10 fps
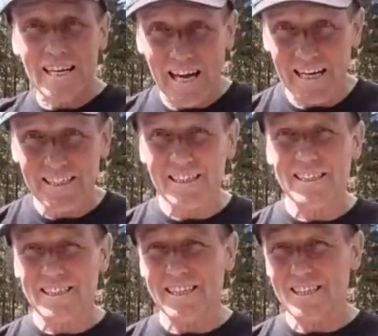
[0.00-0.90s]
has
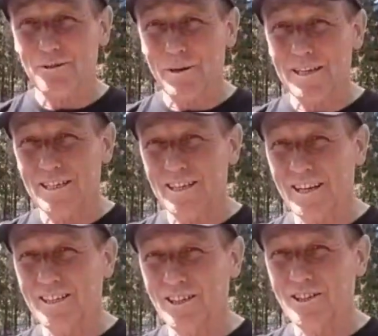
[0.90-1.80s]
this situation
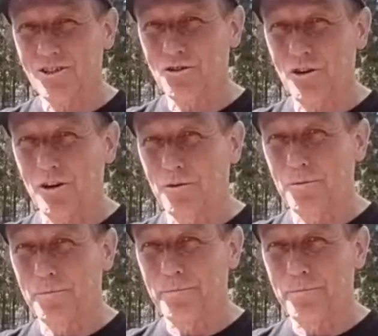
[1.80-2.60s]
under control.